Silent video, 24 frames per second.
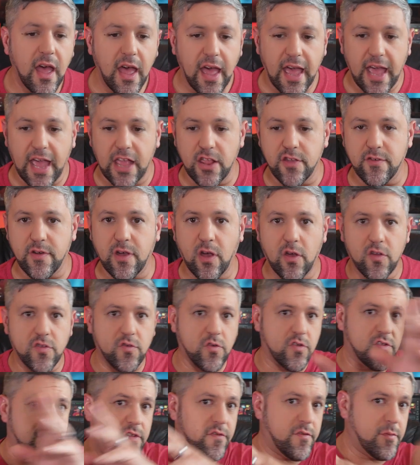And you got all
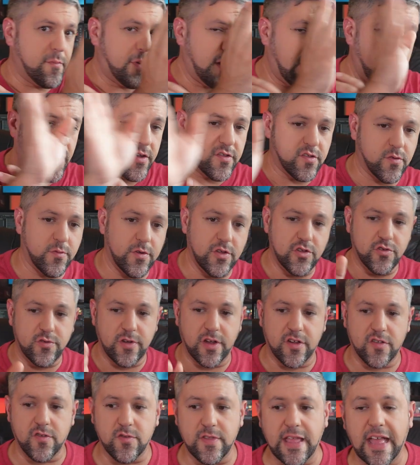sorts of different parries and
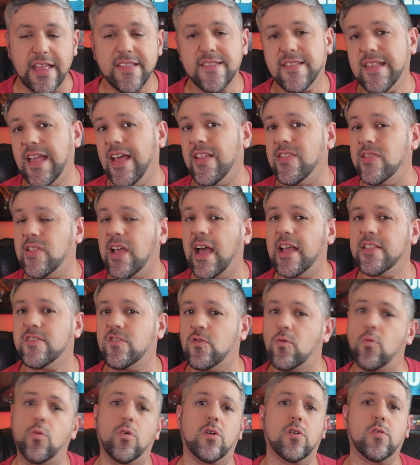redirects. So that's a lot
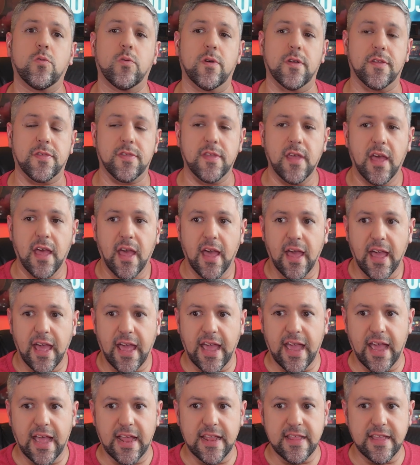to work with.
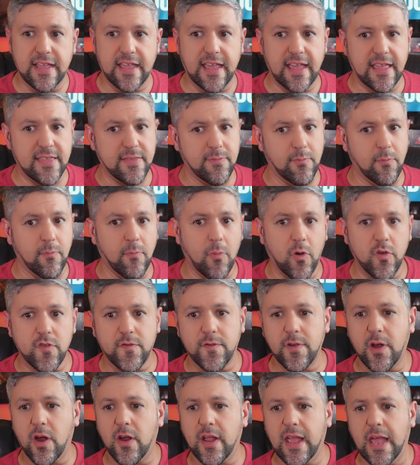And again,
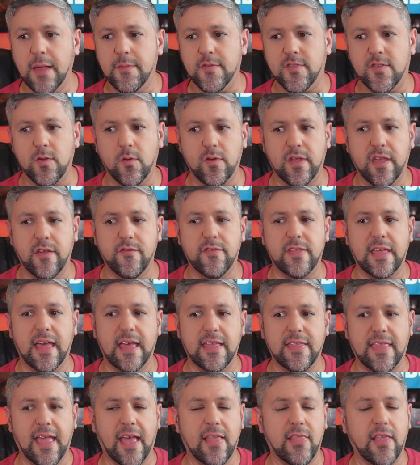most VR games don't give you
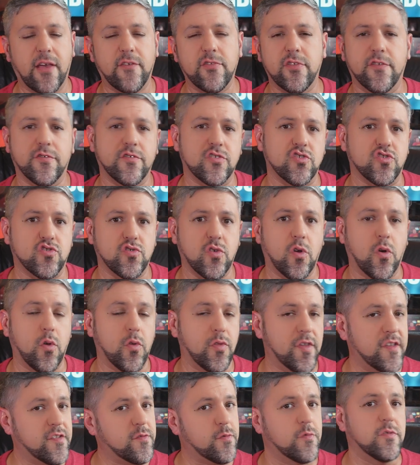that level of
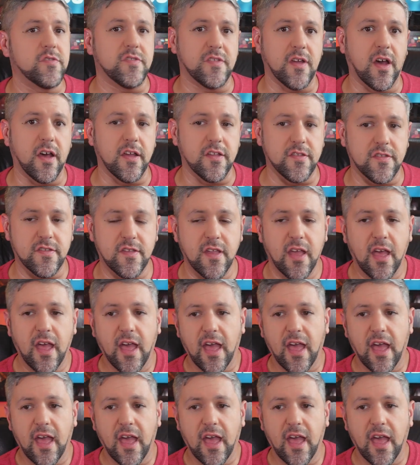control. This one does.